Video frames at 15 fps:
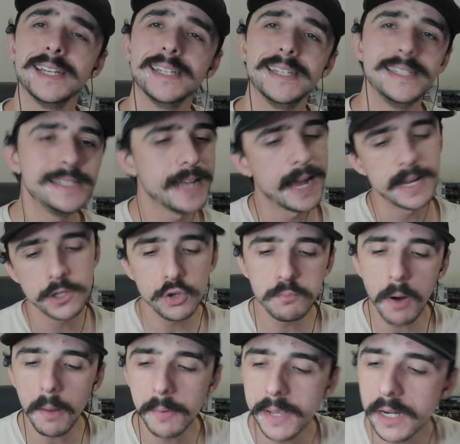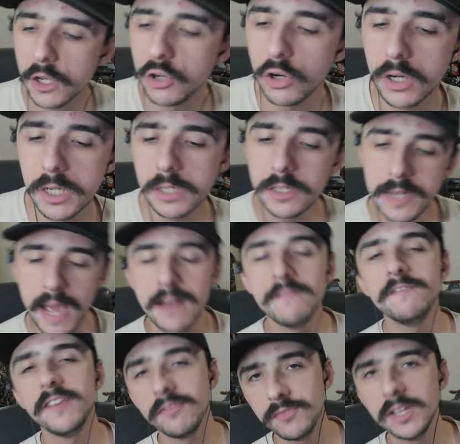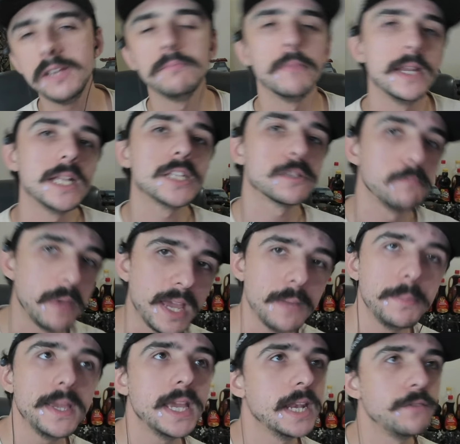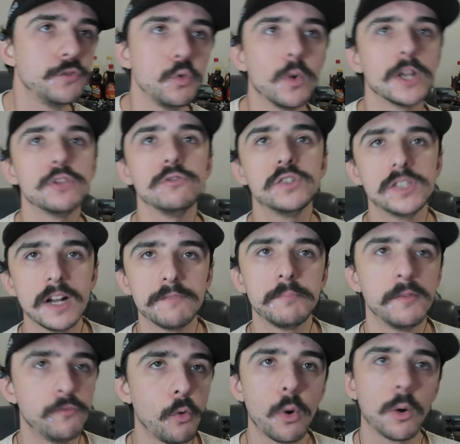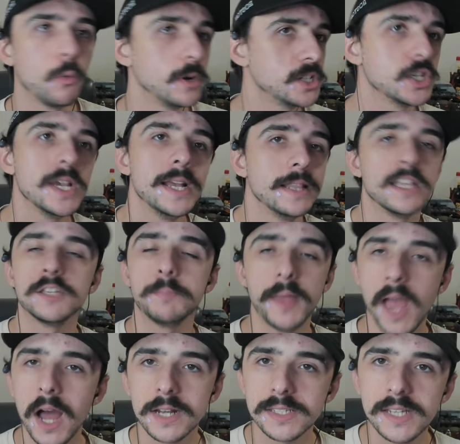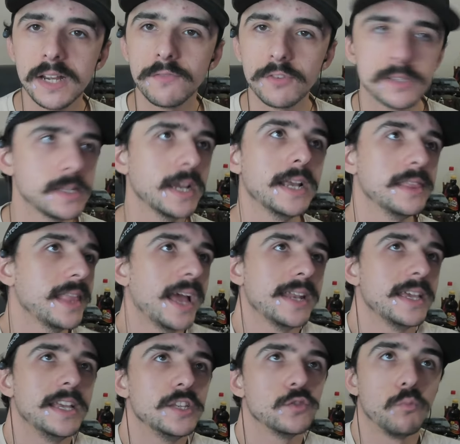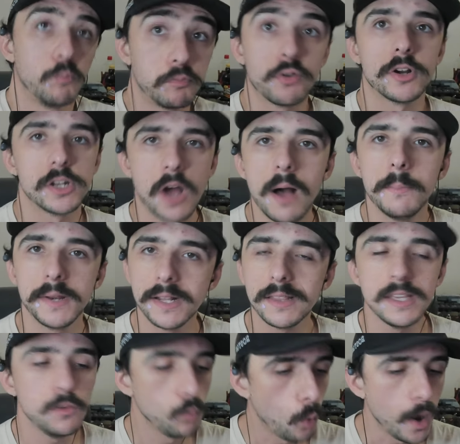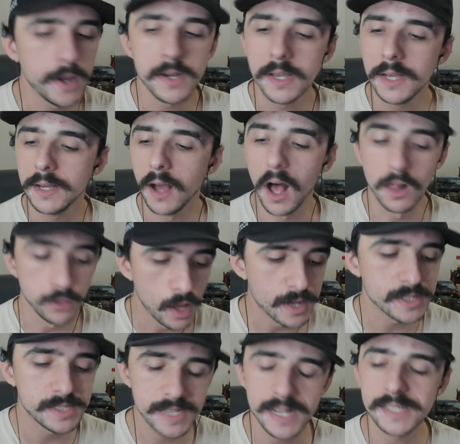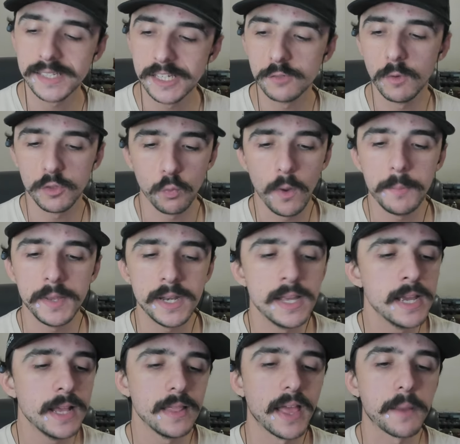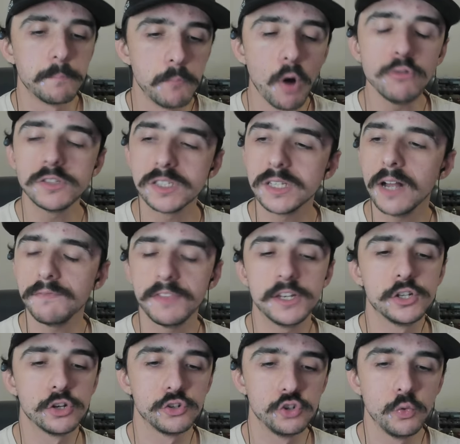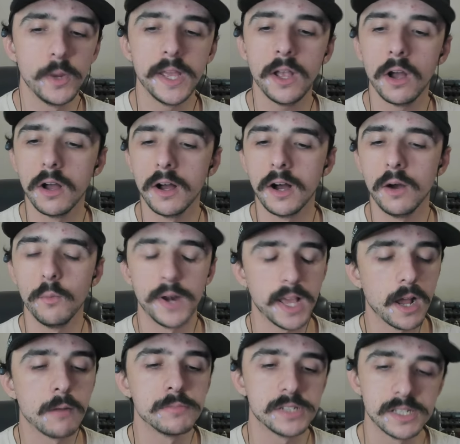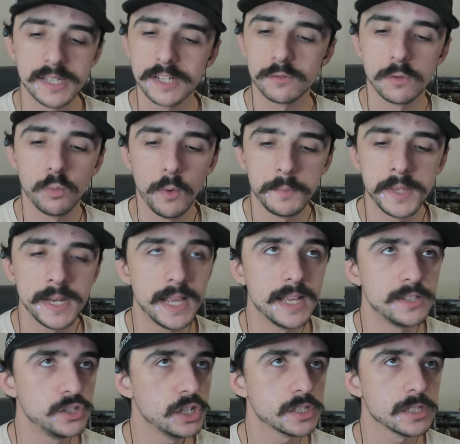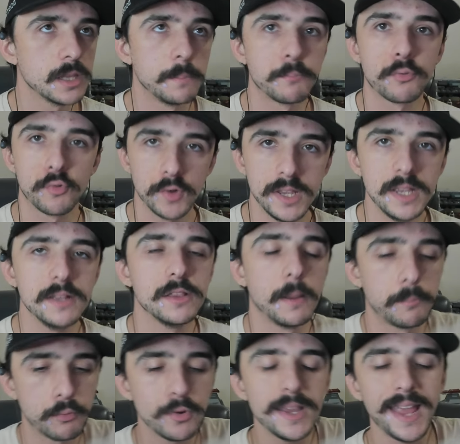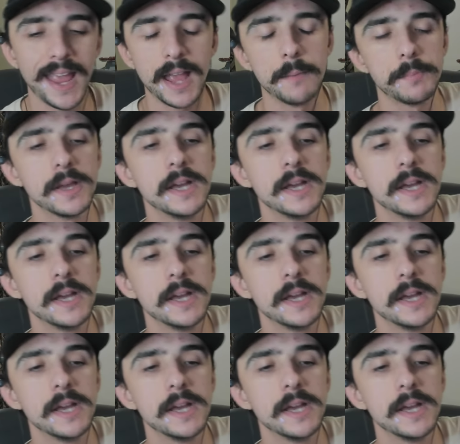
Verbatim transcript: nah. You probably get a good 10, 15 minutes maybe. And if you want to do stuff before, which let's be honest here for a second, that is predominantly what a lot of sex is with women. Like most stuff that you're doing uh, when it comes to sex with women is just the pre the preamp